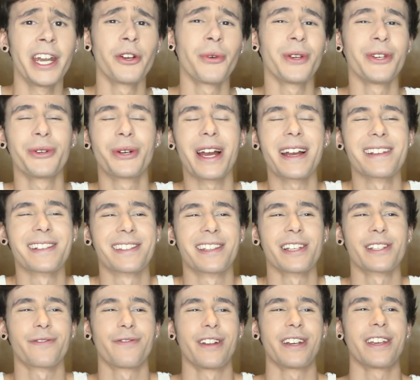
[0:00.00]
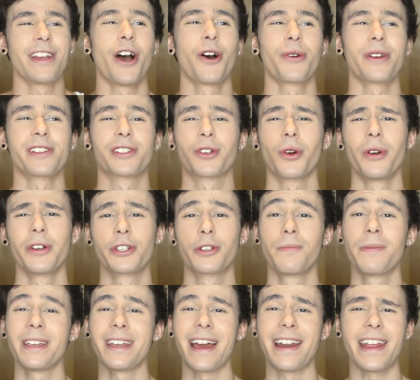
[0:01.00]
Anyway, you guys, this video is going
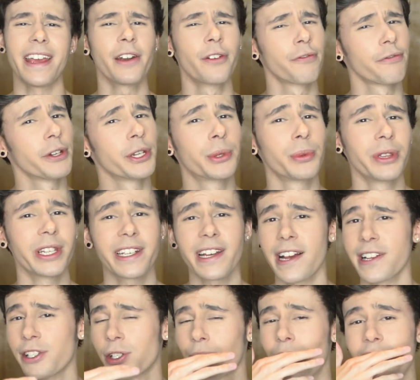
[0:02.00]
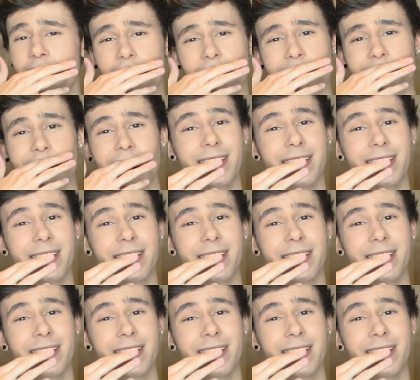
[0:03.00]
to be an infrequently asked questions,